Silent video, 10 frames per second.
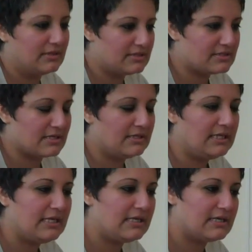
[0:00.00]
this
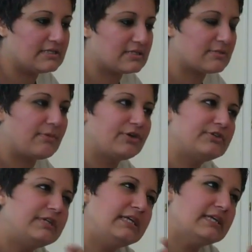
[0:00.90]
knee is a
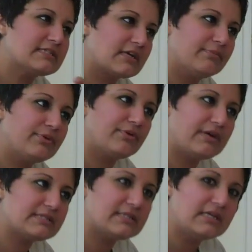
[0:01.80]
smarter knee. It's a
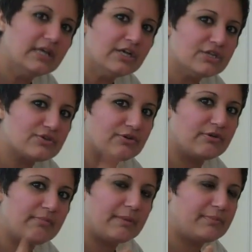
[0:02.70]
computerized knee. So it
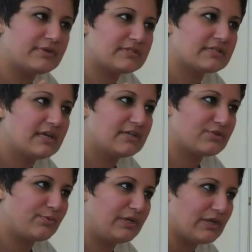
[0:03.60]
remembers,
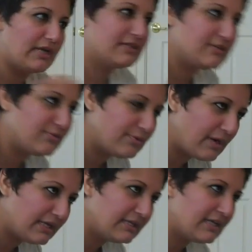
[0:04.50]
so when I
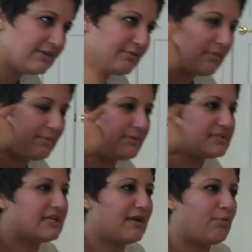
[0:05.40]
run, it
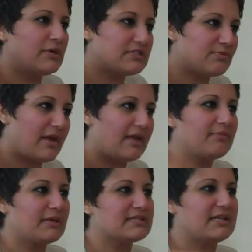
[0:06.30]
remembers that I once ran
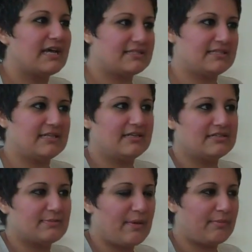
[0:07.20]
because it has it in
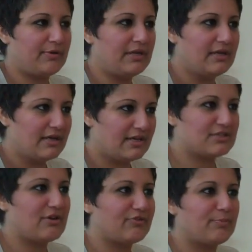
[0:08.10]
its memory.
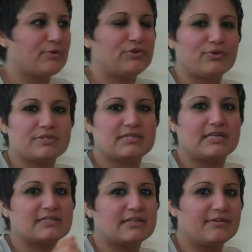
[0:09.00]
Because you have to put those
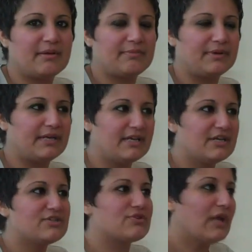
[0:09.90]
things in your memory.
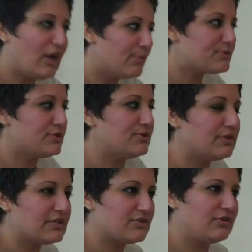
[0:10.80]
So it helps you do
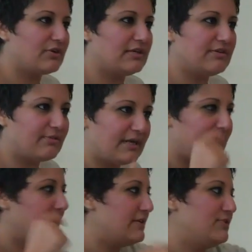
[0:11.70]
that. So you can right
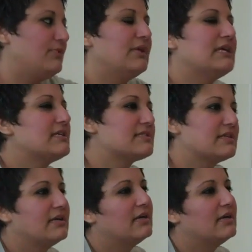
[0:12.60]
away do things.